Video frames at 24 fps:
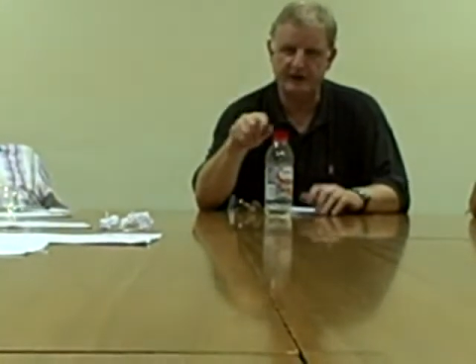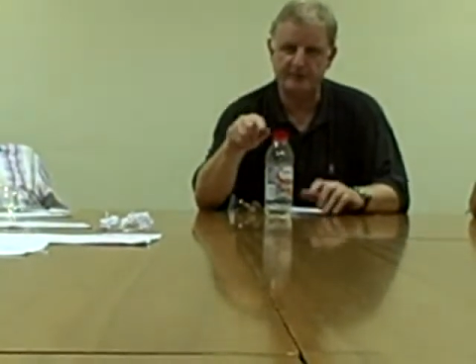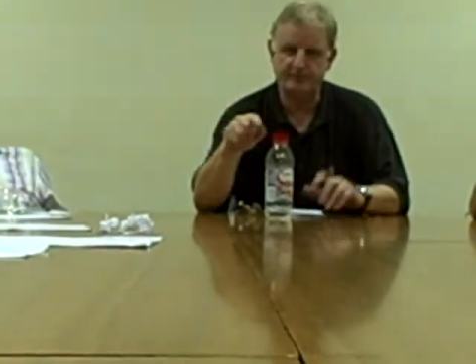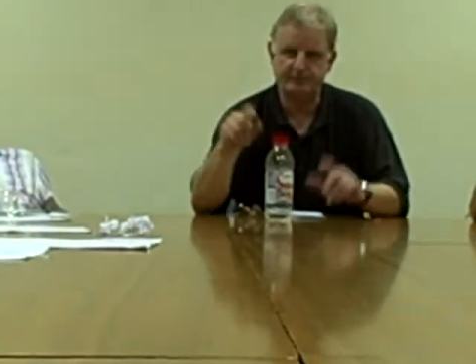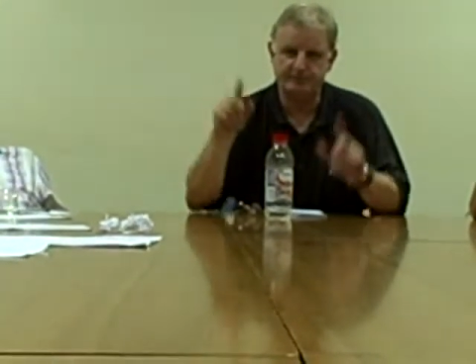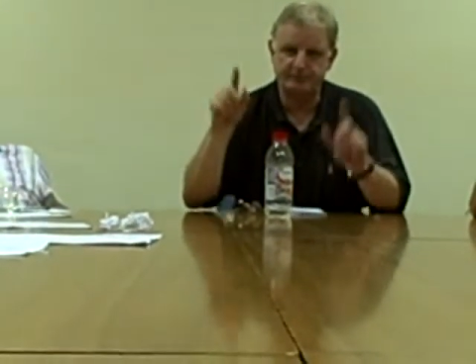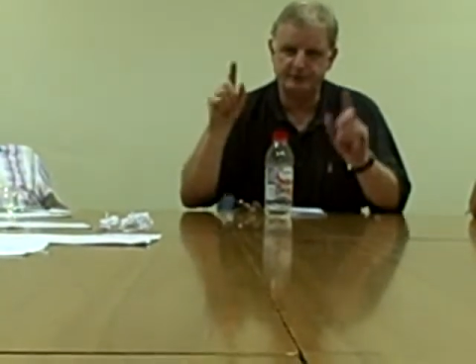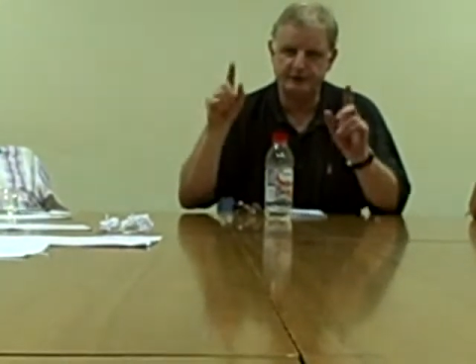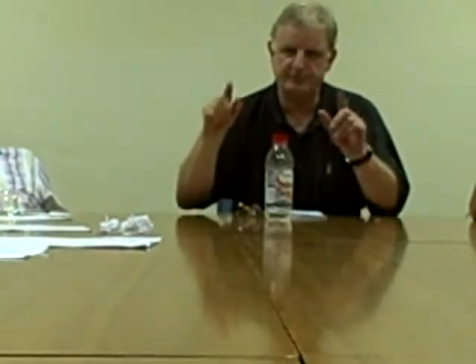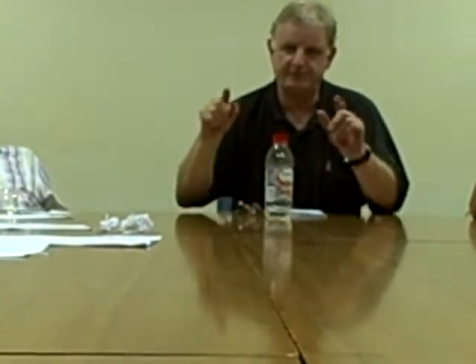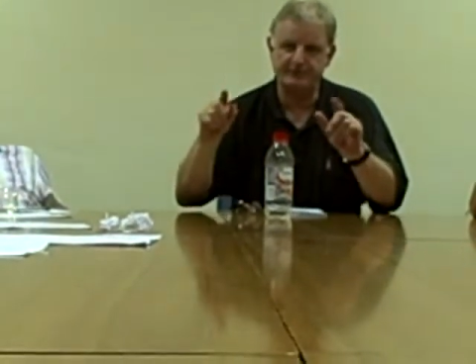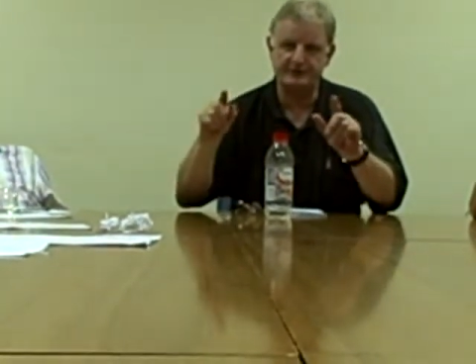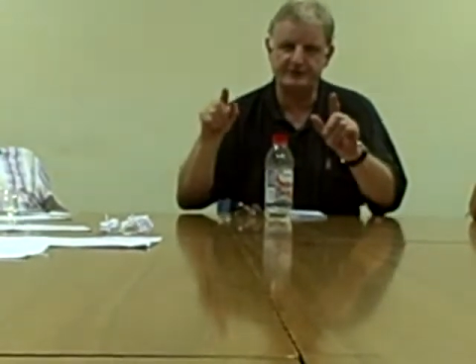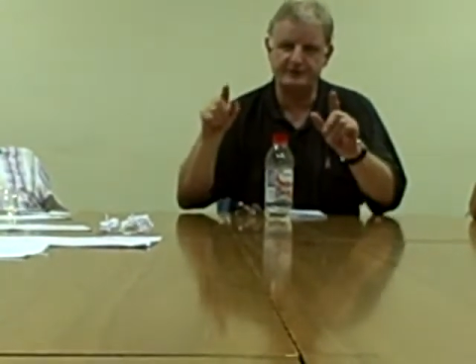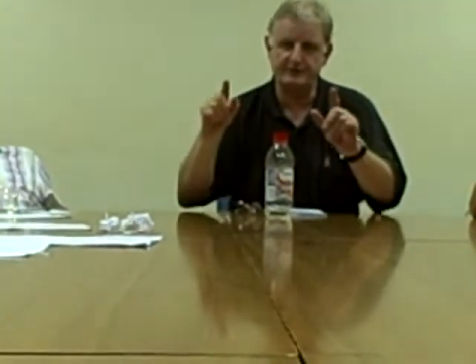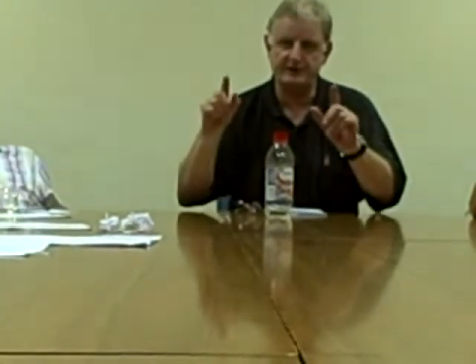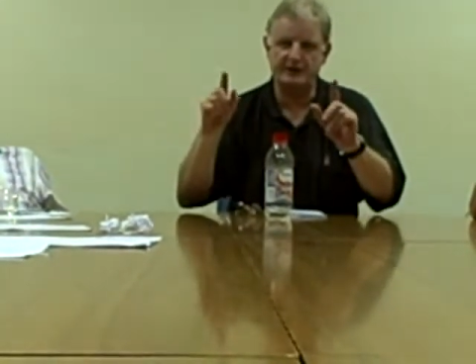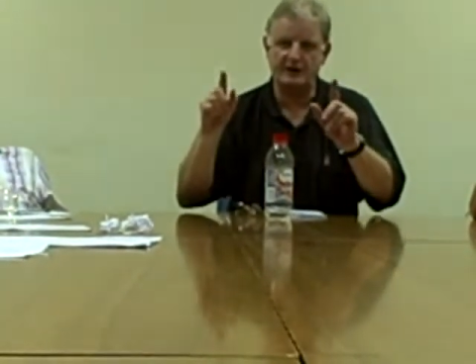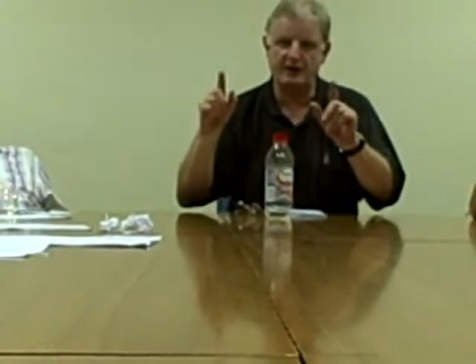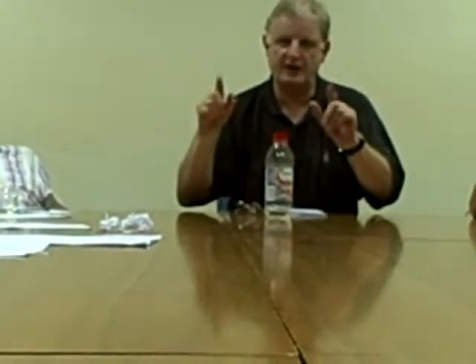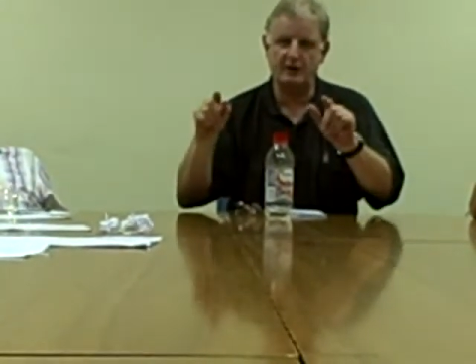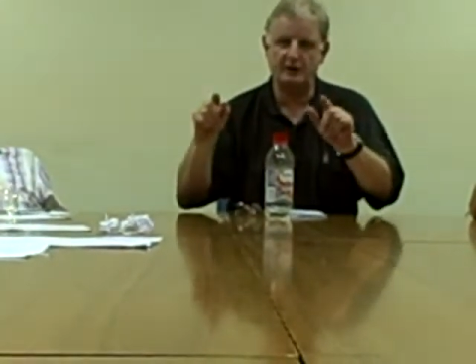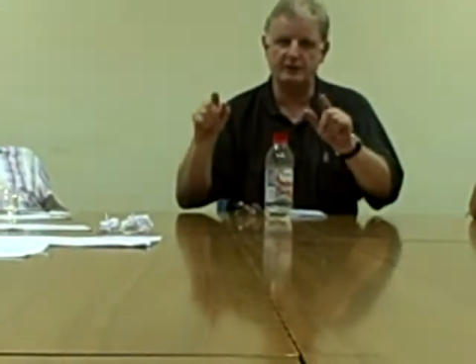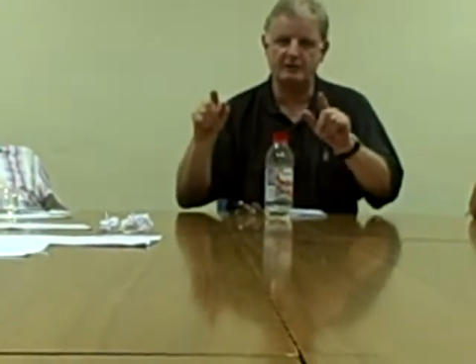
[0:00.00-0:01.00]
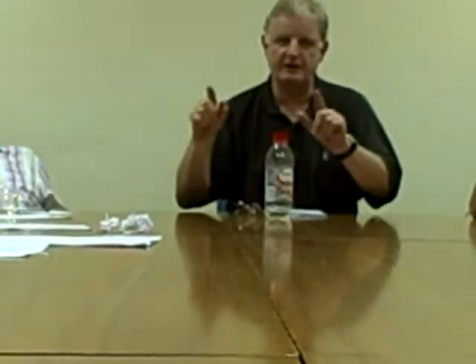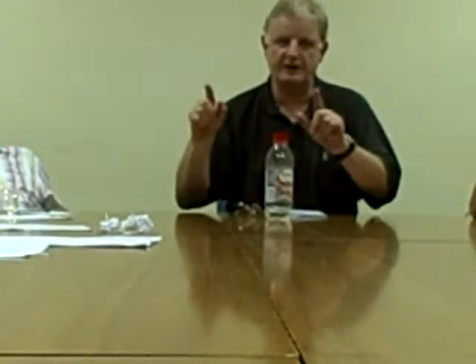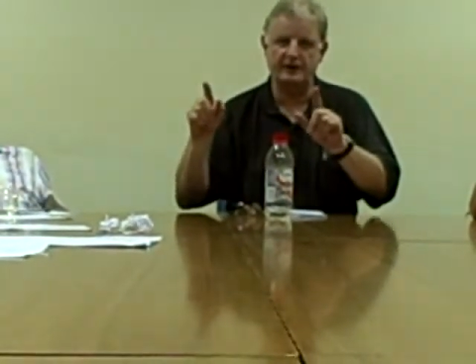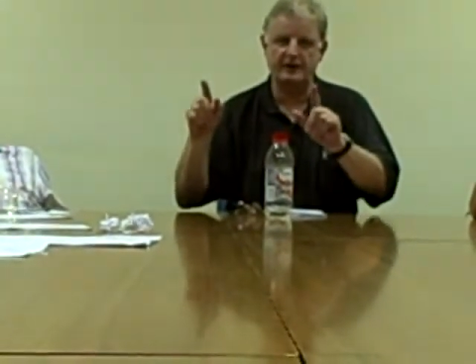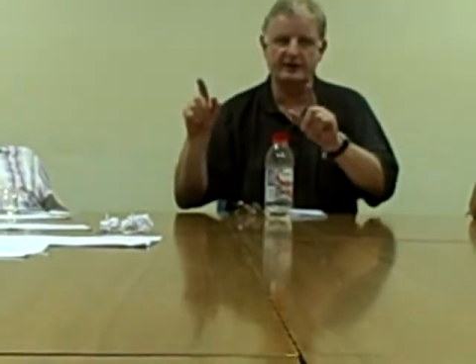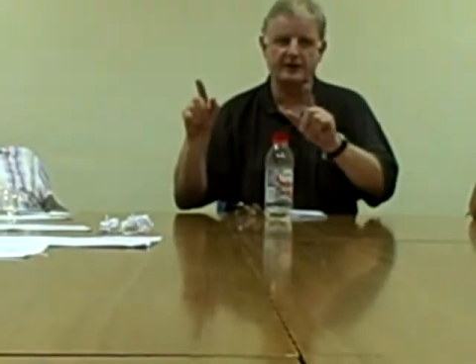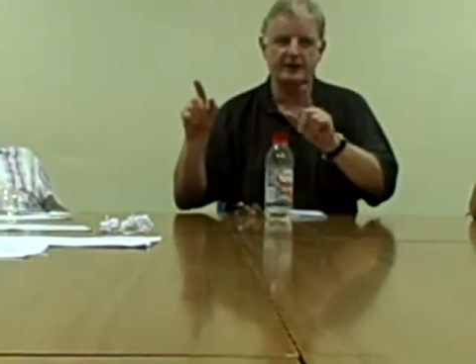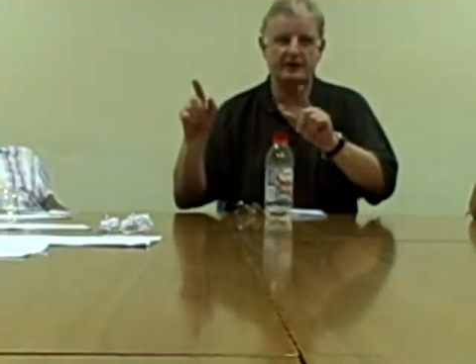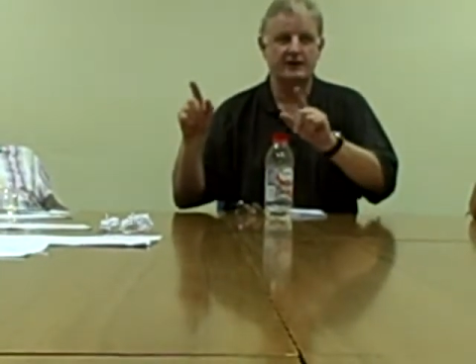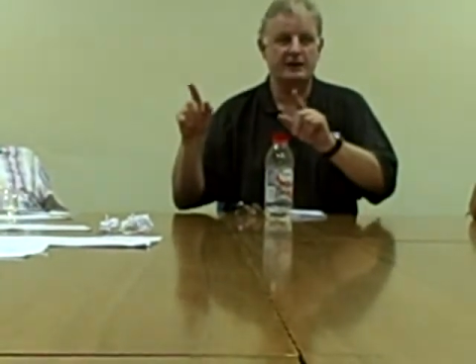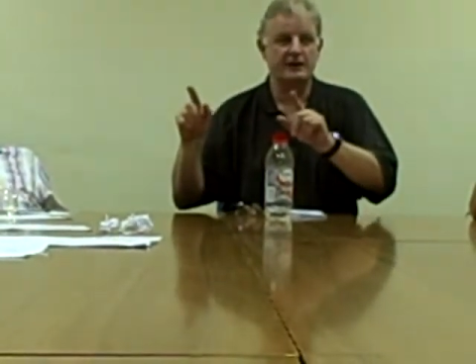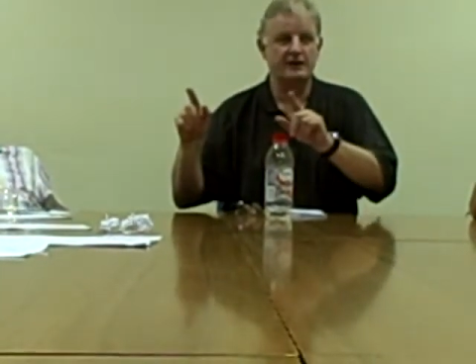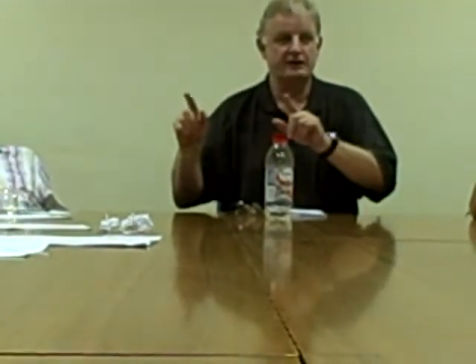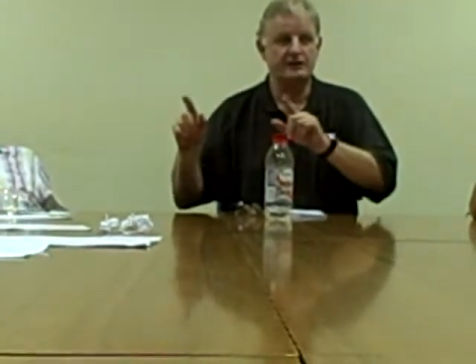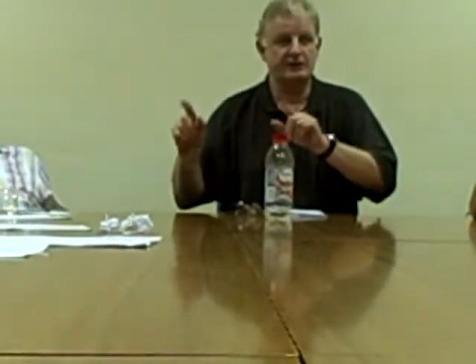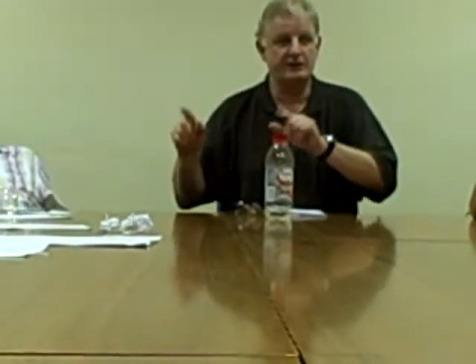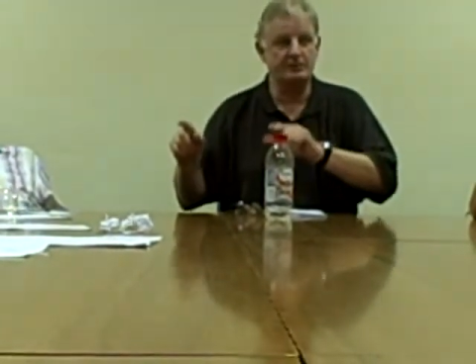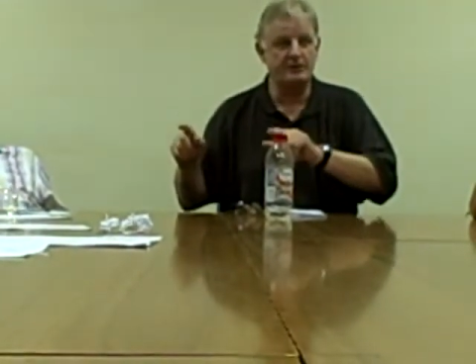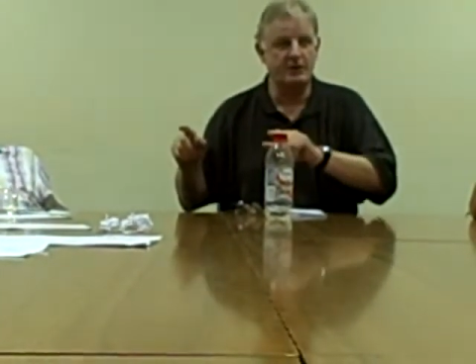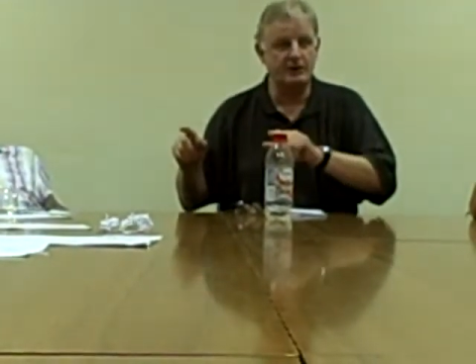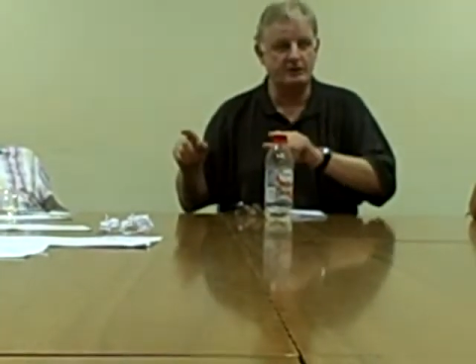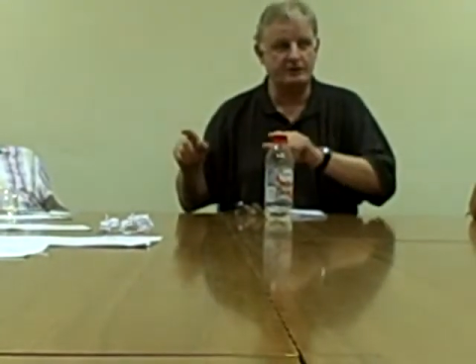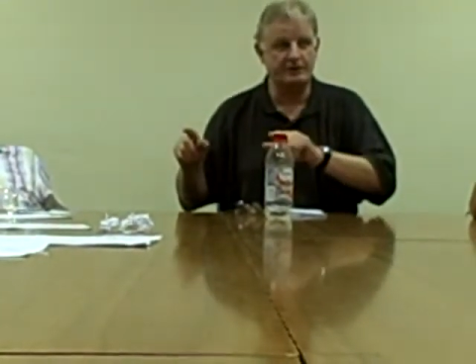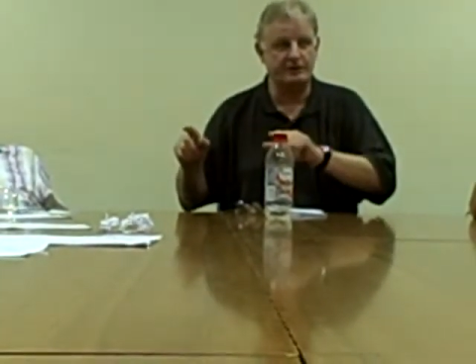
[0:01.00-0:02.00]
property-owning
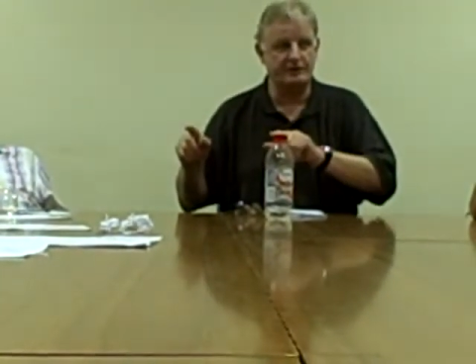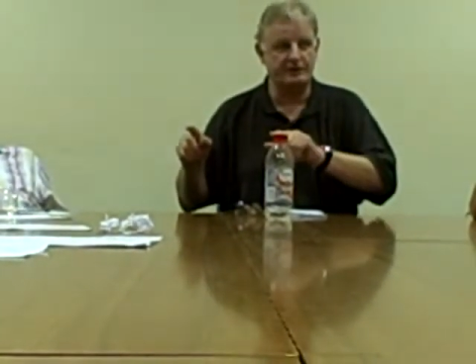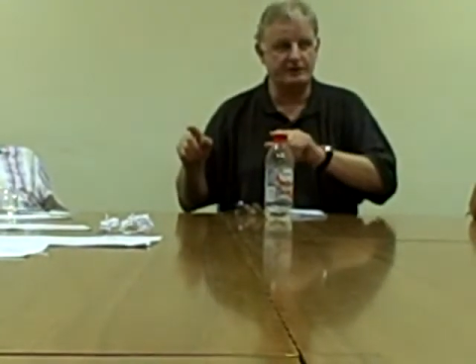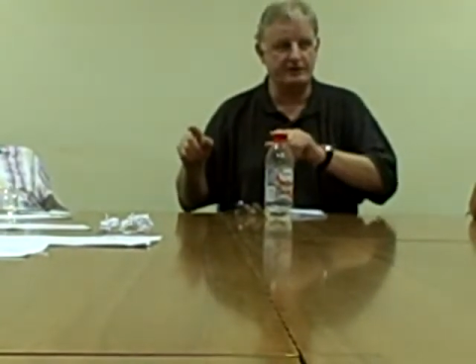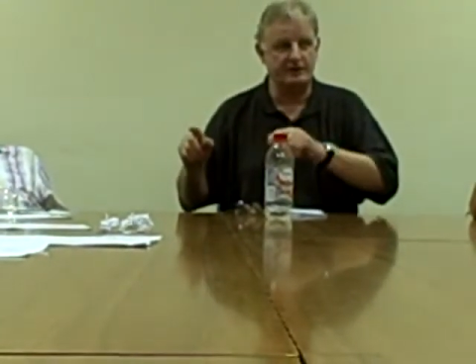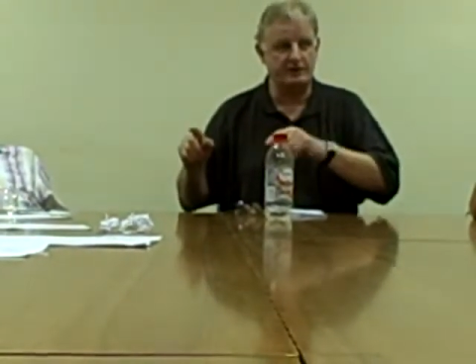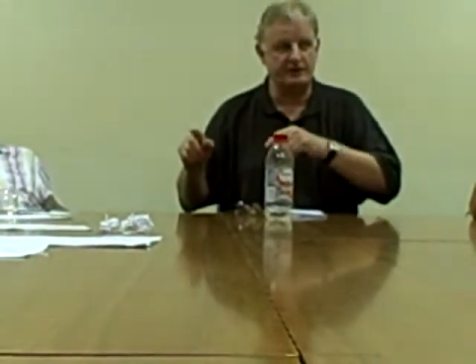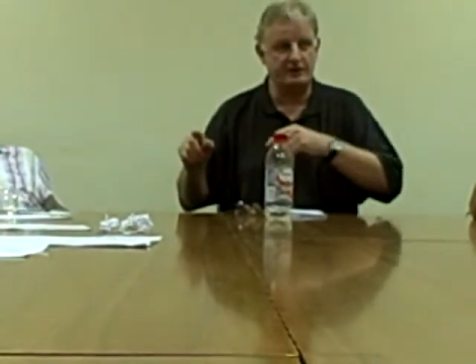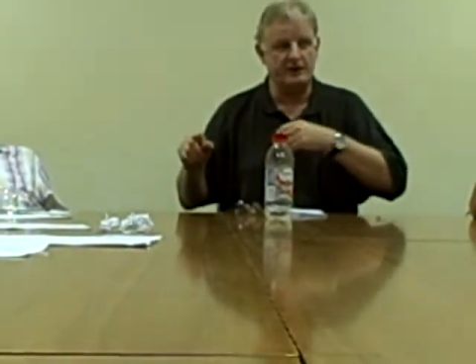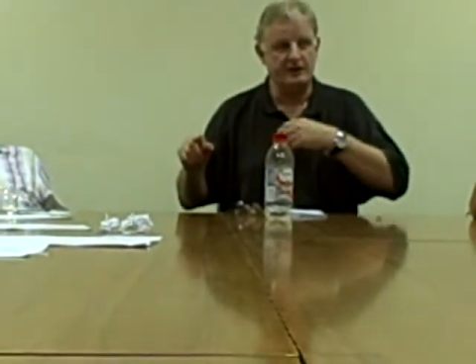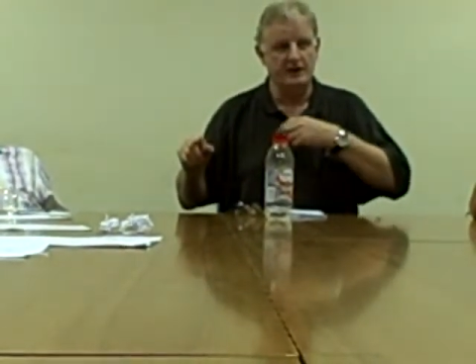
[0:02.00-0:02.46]
democracy,